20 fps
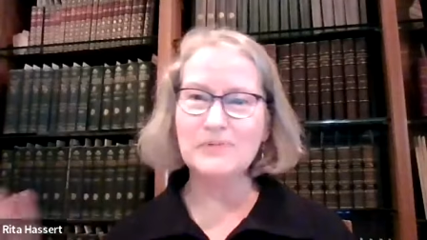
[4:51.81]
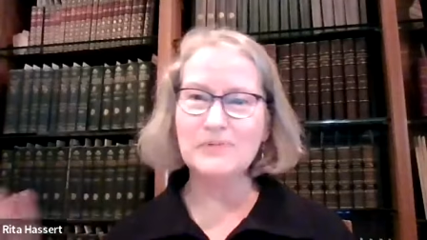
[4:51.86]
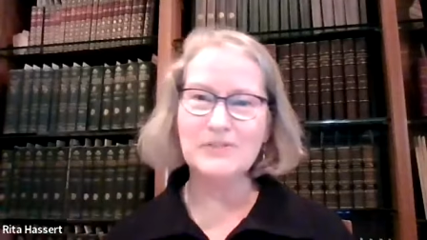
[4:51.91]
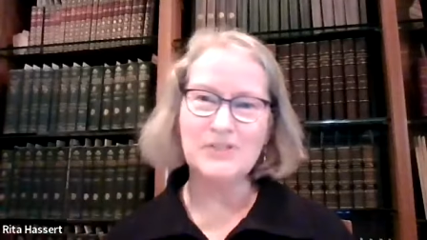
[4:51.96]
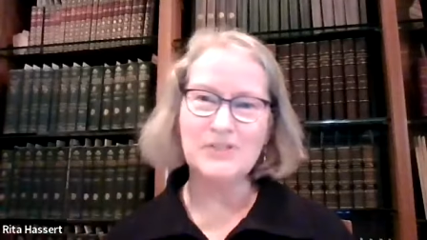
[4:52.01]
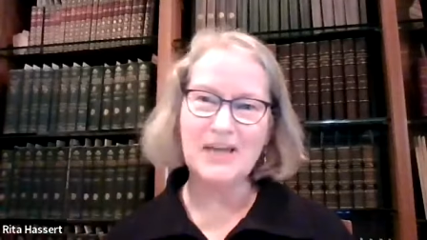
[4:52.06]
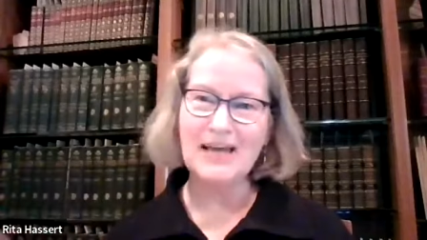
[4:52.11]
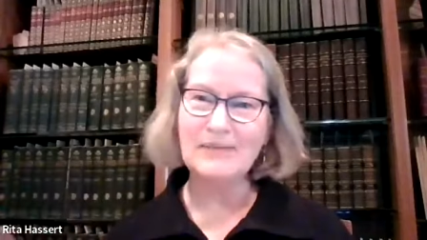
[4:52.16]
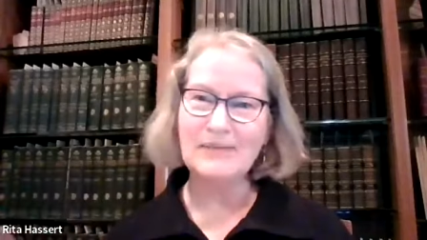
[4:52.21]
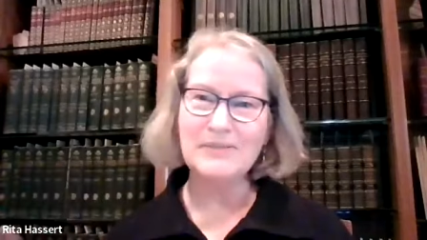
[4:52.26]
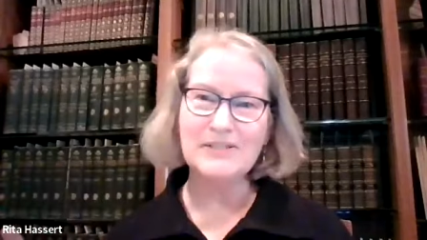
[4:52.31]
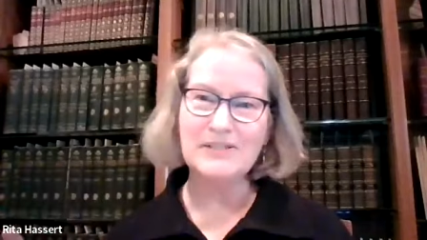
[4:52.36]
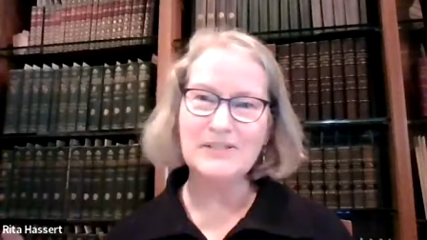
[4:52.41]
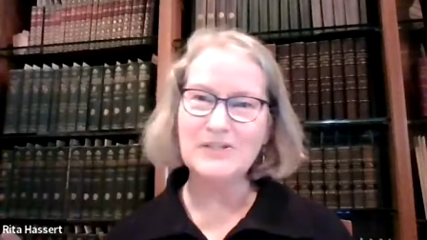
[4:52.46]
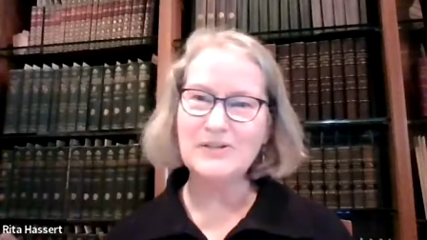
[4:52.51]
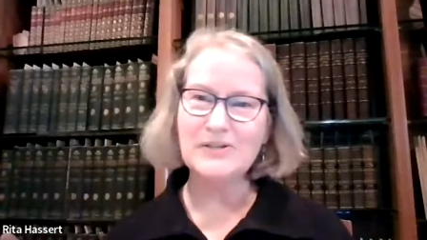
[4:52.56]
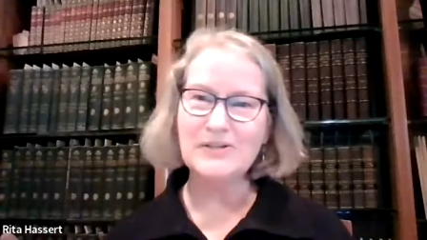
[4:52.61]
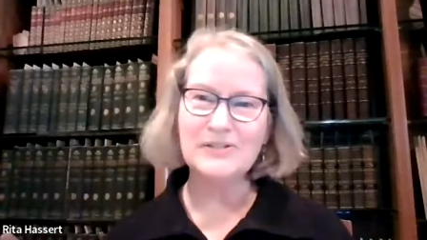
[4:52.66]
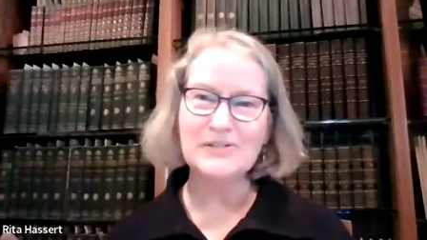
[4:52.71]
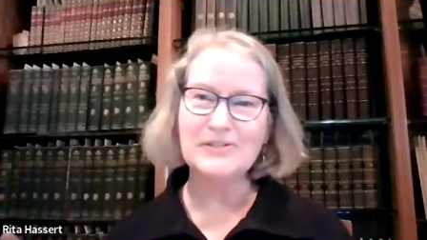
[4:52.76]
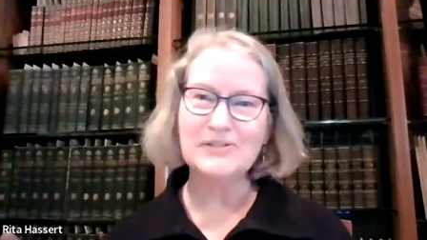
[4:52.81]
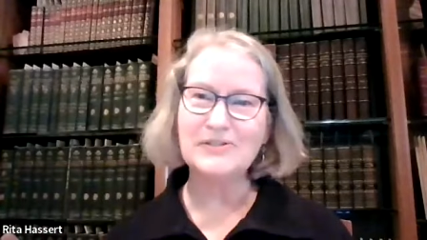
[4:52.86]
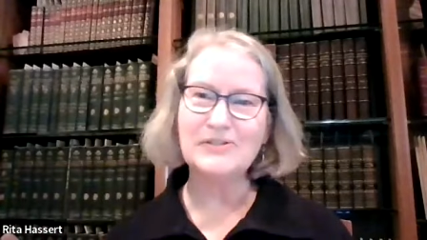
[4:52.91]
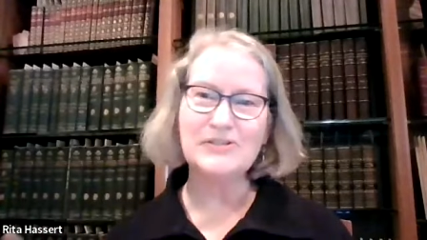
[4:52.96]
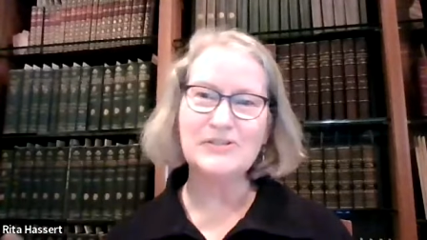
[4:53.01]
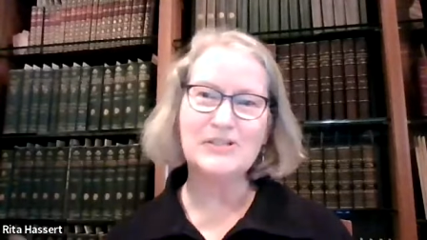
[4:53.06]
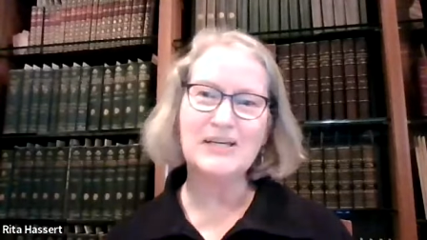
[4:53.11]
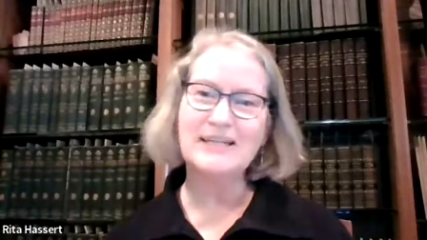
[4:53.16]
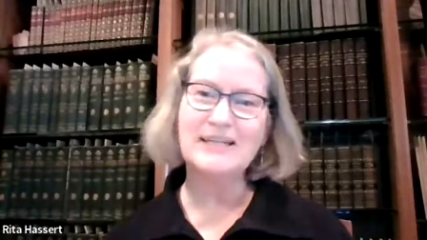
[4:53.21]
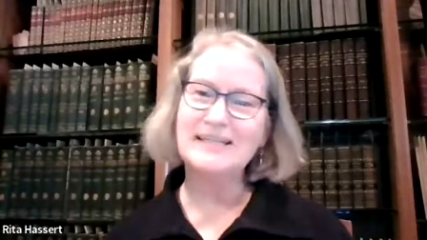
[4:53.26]
pajamas and you can
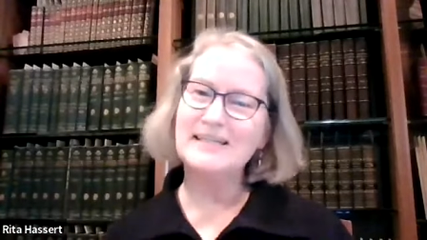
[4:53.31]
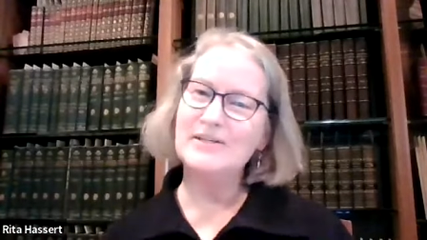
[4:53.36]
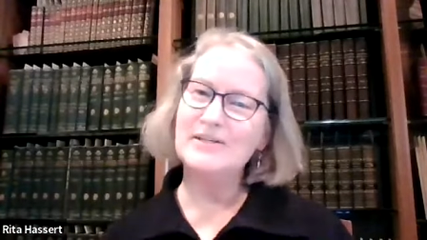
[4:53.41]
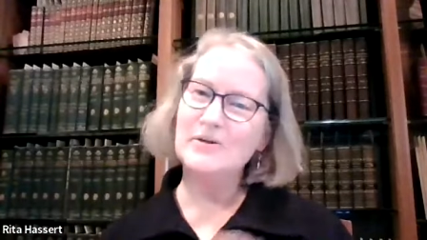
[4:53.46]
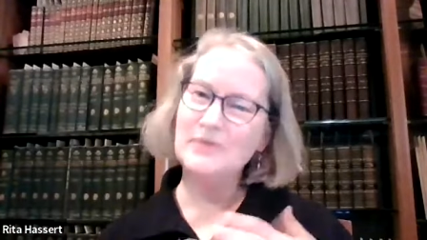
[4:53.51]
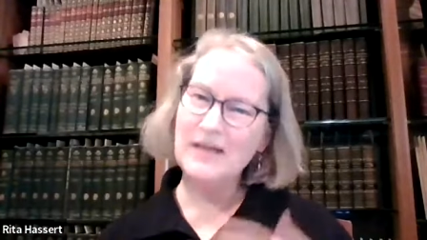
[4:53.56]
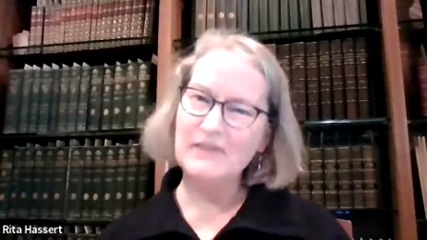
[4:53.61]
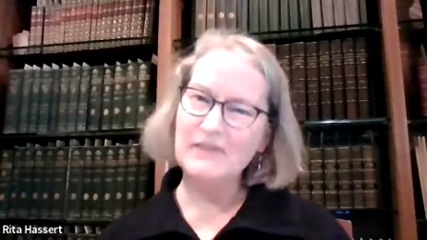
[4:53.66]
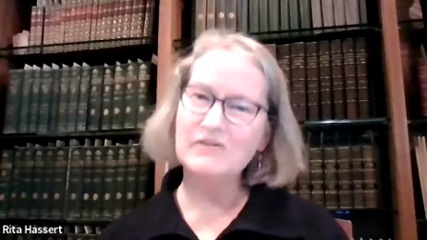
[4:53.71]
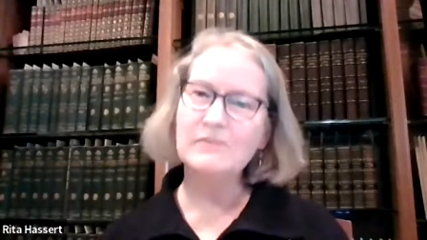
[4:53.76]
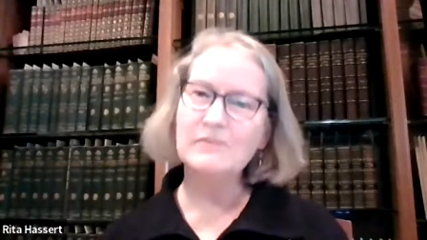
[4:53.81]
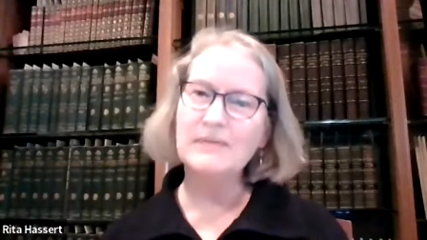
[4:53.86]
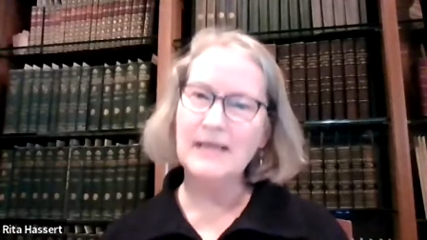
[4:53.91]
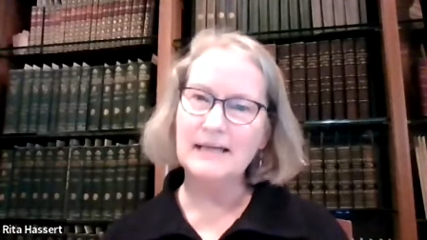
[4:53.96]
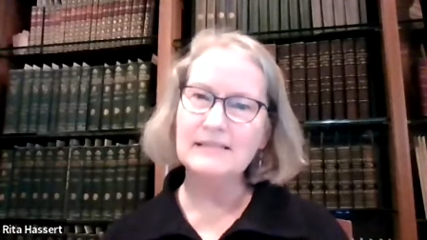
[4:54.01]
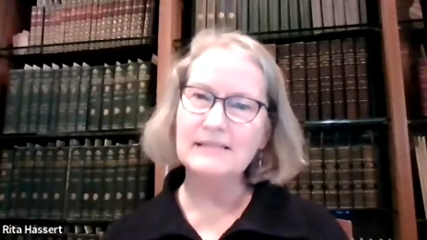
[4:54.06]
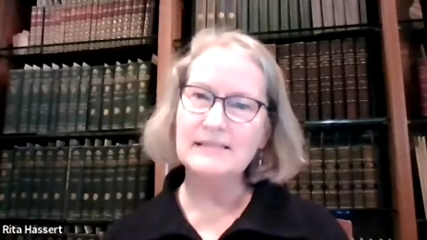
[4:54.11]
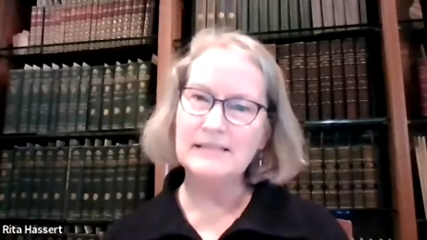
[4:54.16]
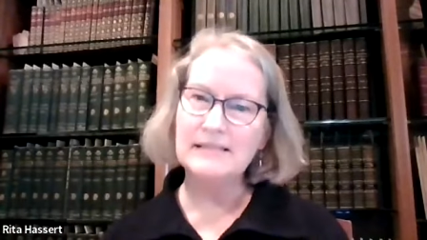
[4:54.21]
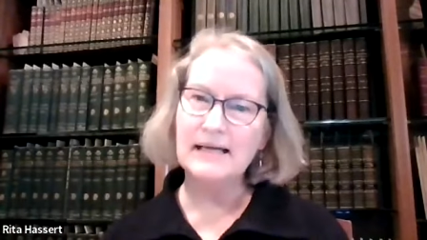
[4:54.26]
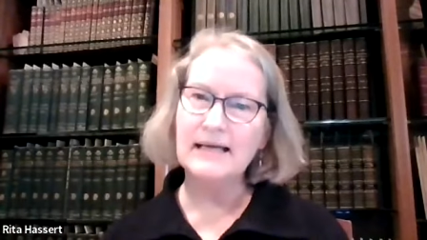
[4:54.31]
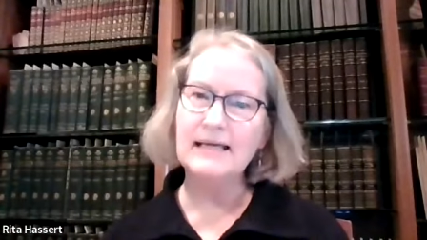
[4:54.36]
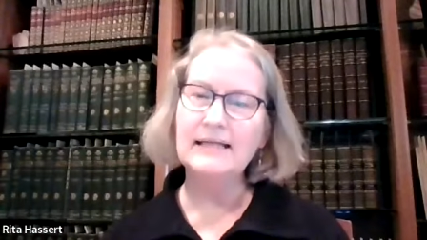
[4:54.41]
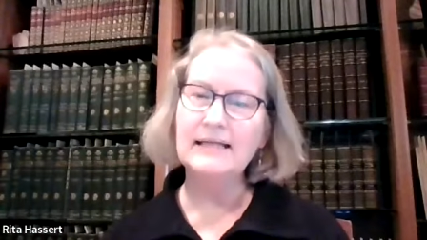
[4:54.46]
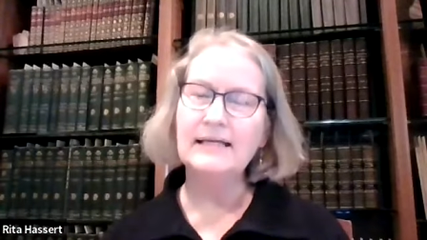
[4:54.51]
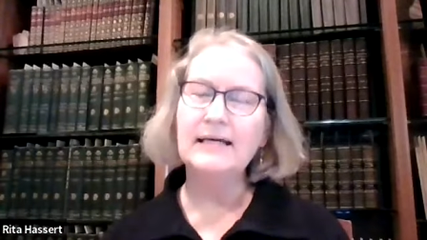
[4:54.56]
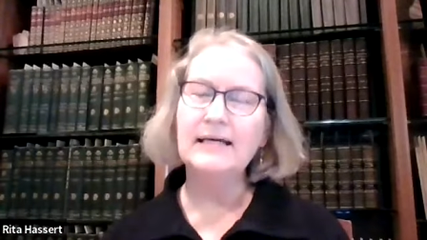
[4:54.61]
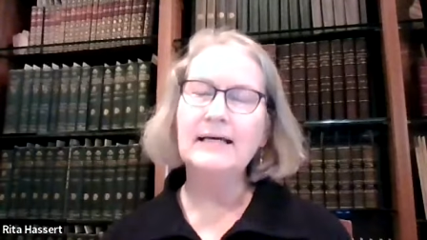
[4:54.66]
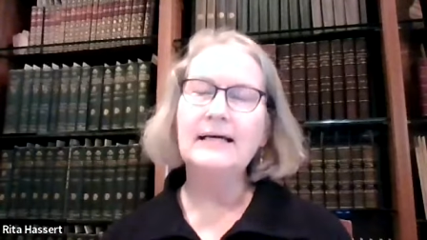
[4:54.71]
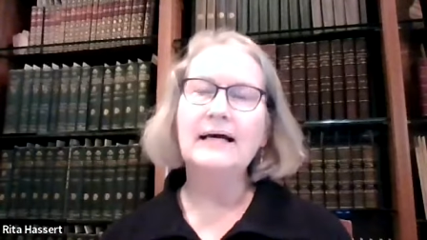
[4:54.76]
search it. You don't have to be on site.